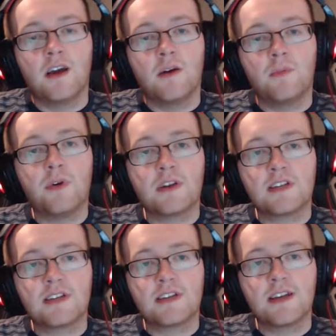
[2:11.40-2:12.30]

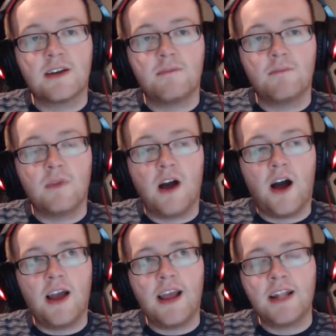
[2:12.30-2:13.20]
But
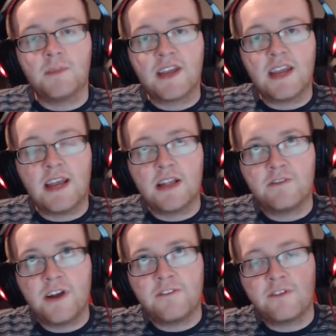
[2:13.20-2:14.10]
in the
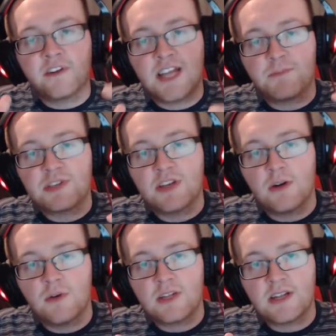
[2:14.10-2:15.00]
very first
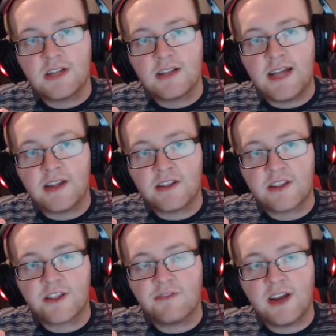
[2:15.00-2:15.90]
episode, that
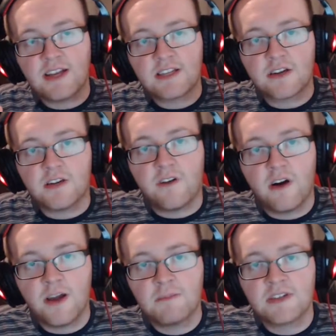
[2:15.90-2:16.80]
threat is kind of
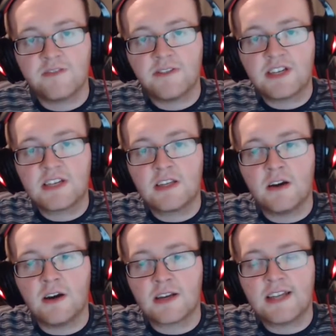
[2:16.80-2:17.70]
hyped at the very
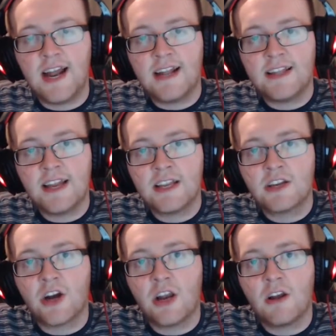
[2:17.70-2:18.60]
start, and then it
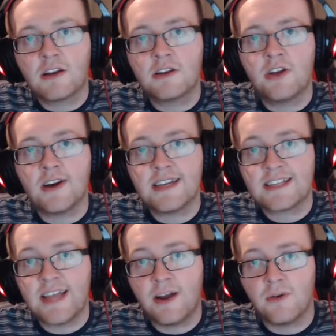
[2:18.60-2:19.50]
kind of like dies
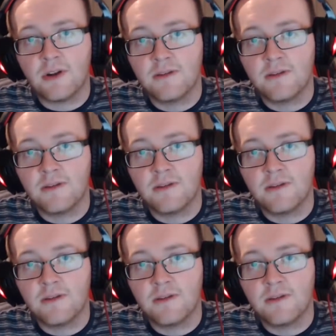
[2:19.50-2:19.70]
down.